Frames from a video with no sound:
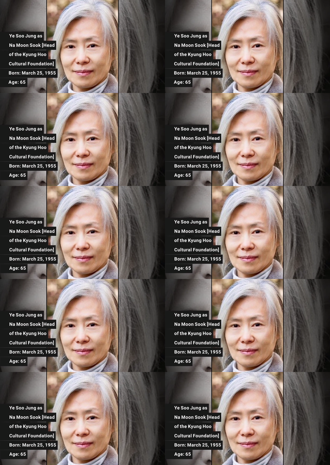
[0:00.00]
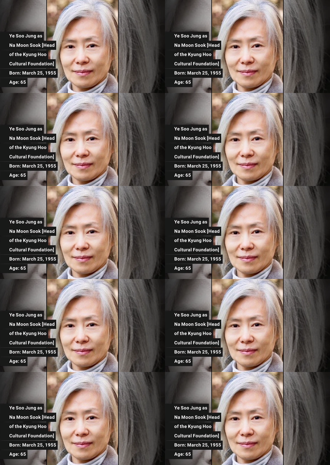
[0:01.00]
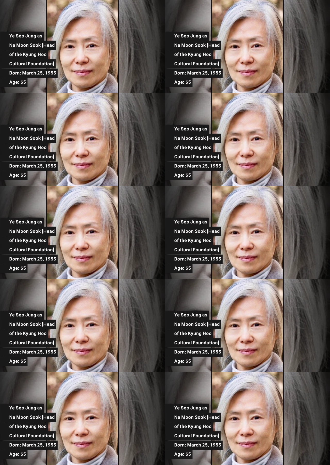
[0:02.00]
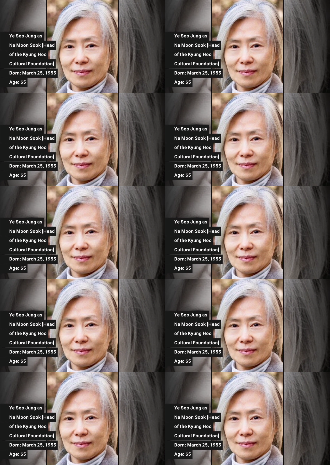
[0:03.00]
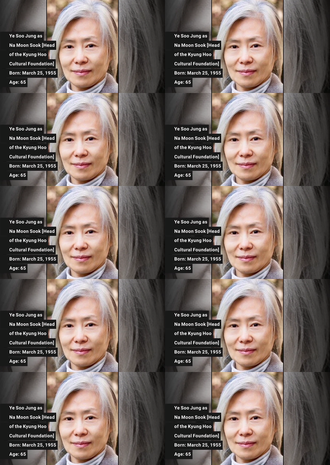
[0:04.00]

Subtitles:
(silence)